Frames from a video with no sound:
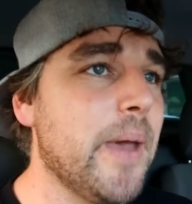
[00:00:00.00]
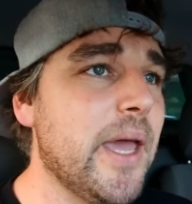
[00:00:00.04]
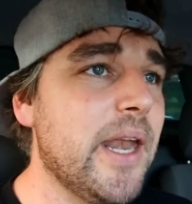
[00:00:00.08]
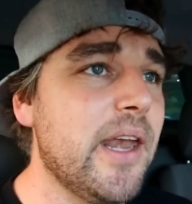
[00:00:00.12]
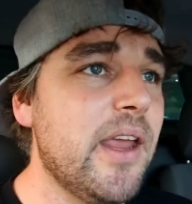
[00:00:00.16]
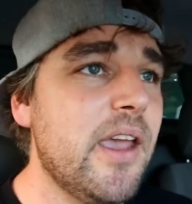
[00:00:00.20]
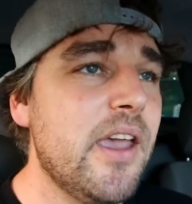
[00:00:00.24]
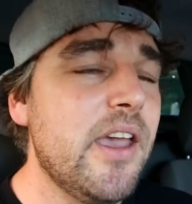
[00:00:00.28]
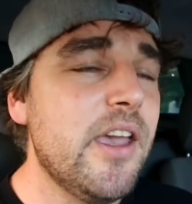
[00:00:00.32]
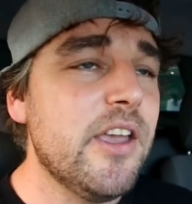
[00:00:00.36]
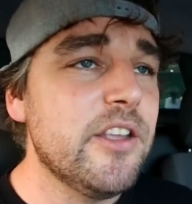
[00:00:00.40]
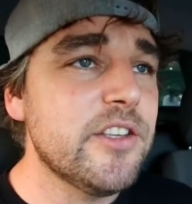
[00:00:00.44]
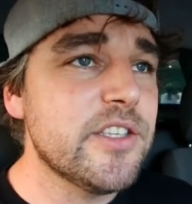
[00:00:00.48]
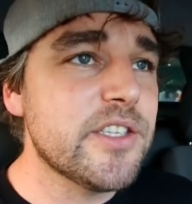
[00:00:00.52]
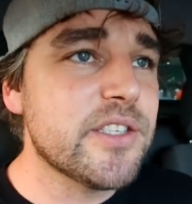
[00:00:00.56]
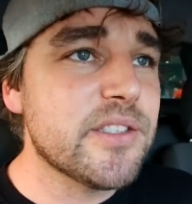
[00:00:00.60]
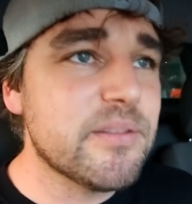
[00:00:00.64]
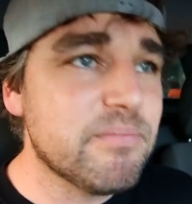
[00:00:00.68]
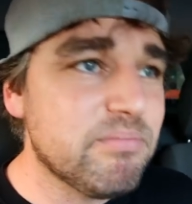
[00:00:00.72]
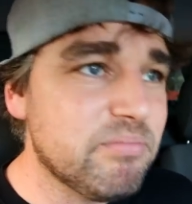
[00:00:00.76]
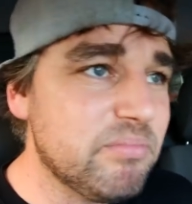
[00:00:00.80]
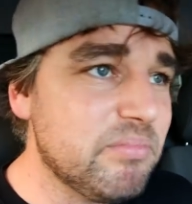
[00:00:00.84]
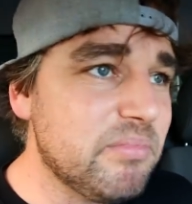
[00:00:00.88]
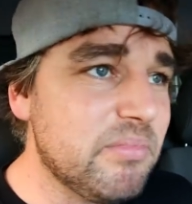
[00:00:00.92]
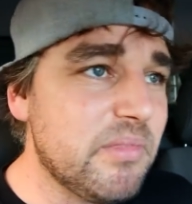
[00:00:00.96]
but
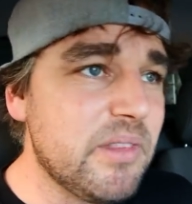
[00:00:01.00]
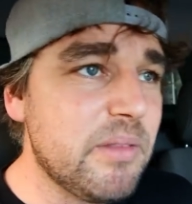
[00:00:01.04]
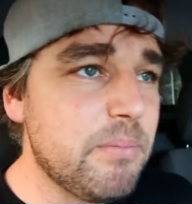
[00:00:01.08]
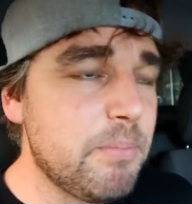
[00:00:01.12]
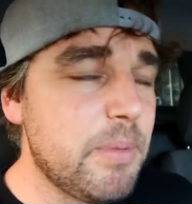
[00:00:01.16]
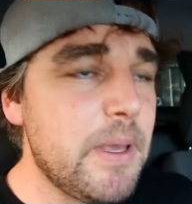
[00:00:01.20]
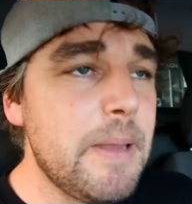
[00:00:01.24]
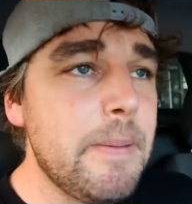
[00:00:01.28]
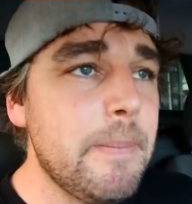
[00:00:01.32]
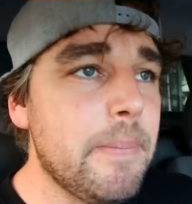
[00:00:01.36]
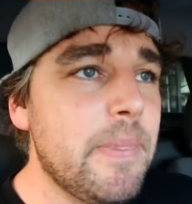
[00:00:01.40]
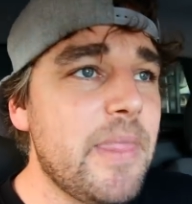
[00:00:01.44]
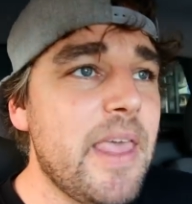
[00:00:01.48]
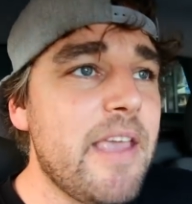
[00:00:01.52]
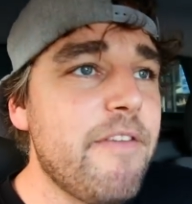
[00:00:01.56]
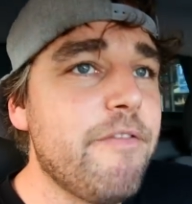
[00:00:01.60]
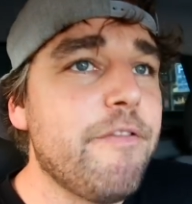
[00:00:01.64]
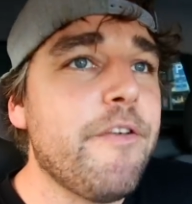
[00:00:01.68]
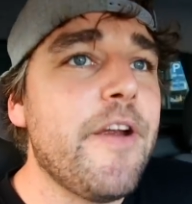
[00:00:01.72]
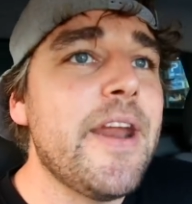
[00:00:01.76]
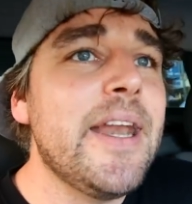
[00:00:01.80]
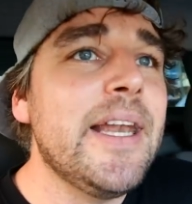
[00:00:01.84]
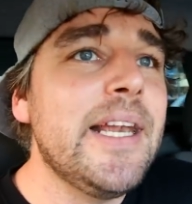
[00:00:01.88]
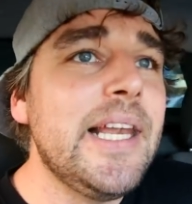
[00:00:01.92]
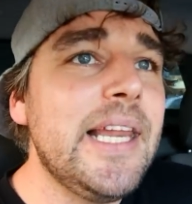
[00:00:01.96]
just they're
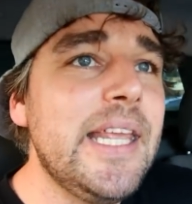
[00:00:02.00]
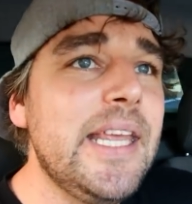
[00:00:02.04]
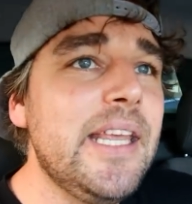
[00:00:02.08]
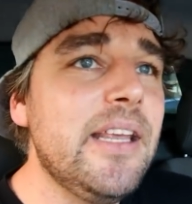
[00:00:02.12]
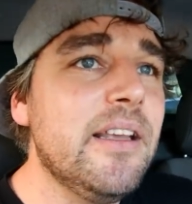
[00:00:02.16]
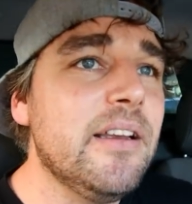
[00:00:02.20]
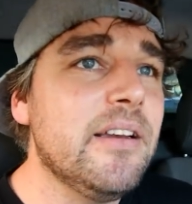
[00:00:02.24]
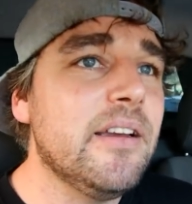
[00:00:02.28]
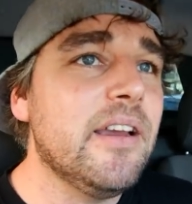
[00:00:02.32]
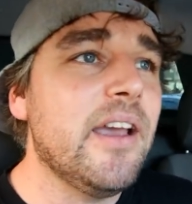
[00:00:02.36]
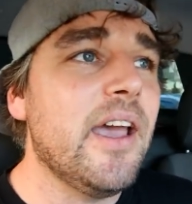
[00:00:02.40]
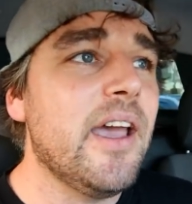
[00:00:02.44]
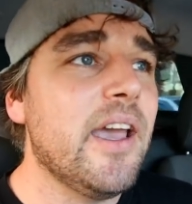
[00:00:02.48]
friendly,